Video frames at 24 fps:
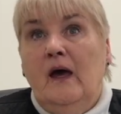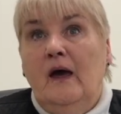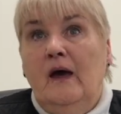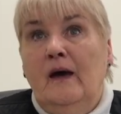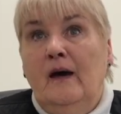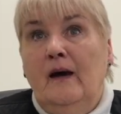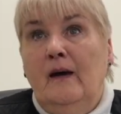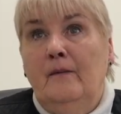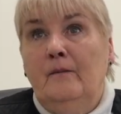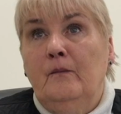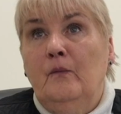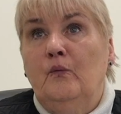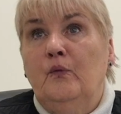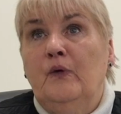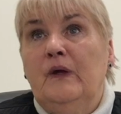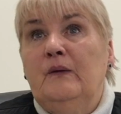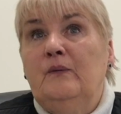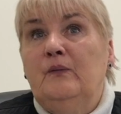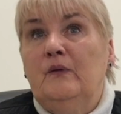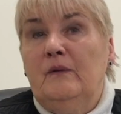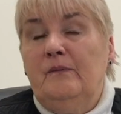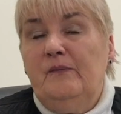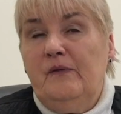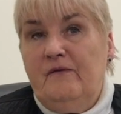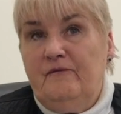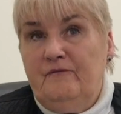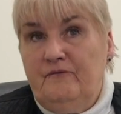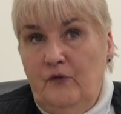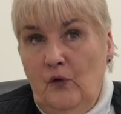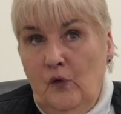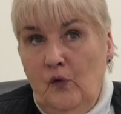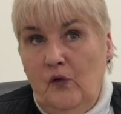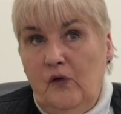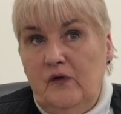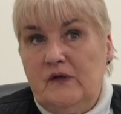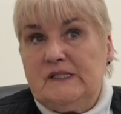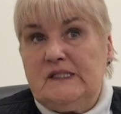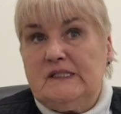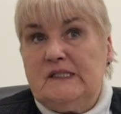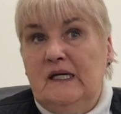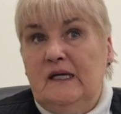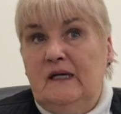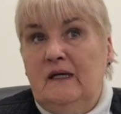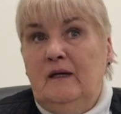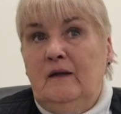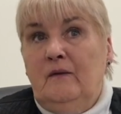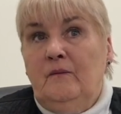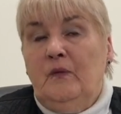um, we will be
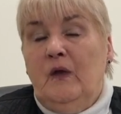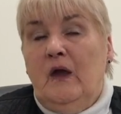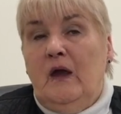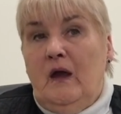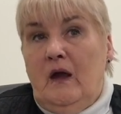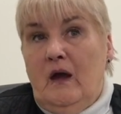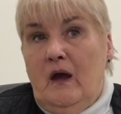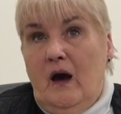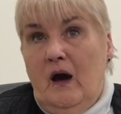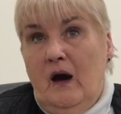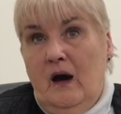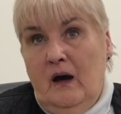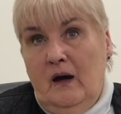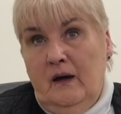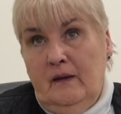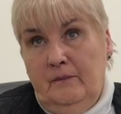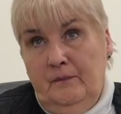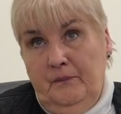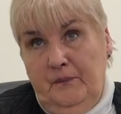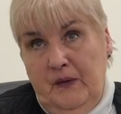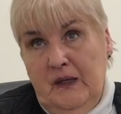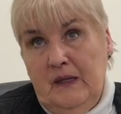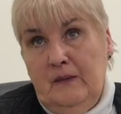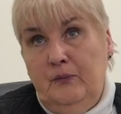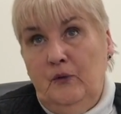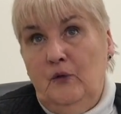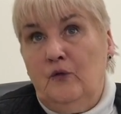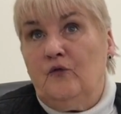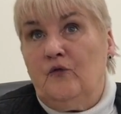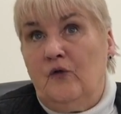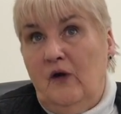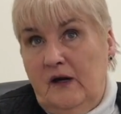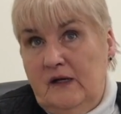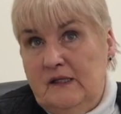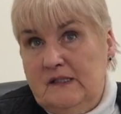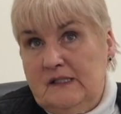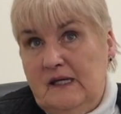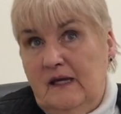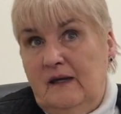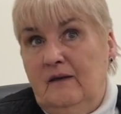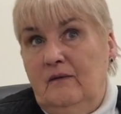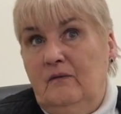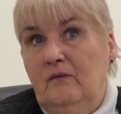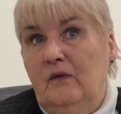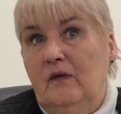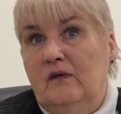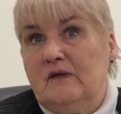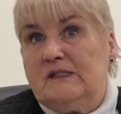focusing on people
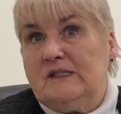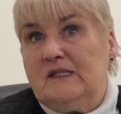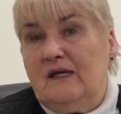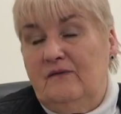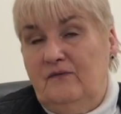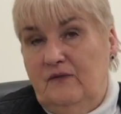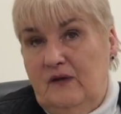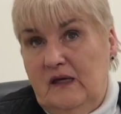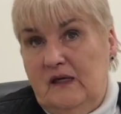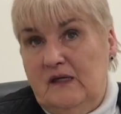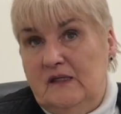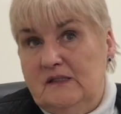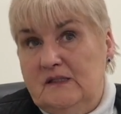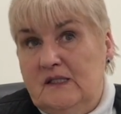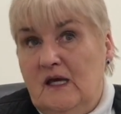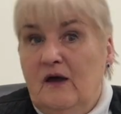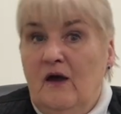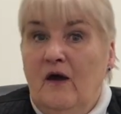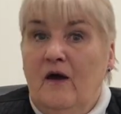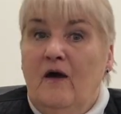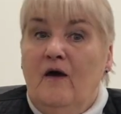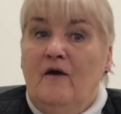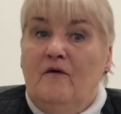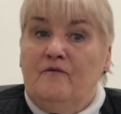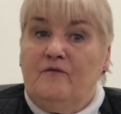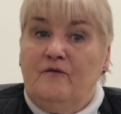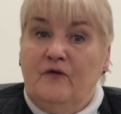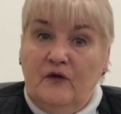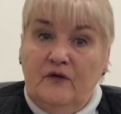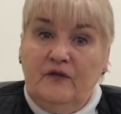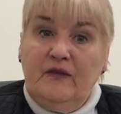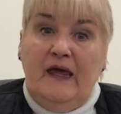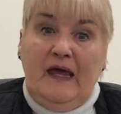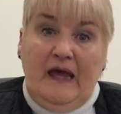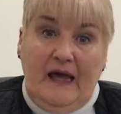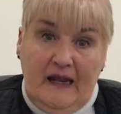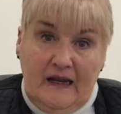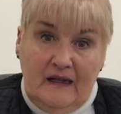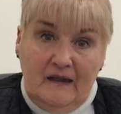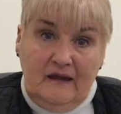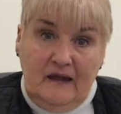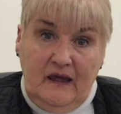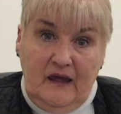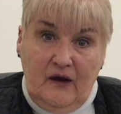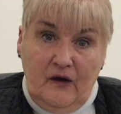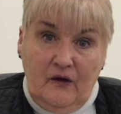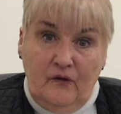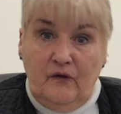writing CVs for the
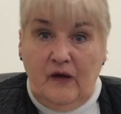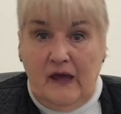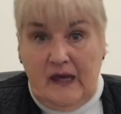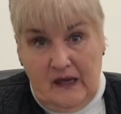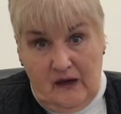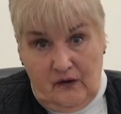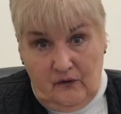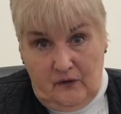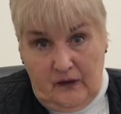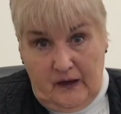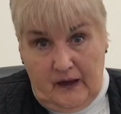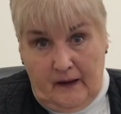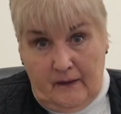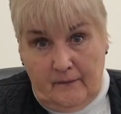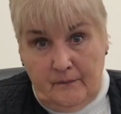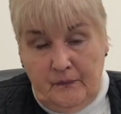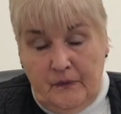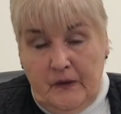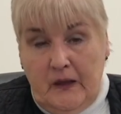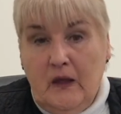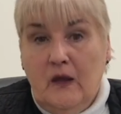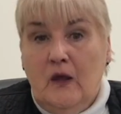healthcare area.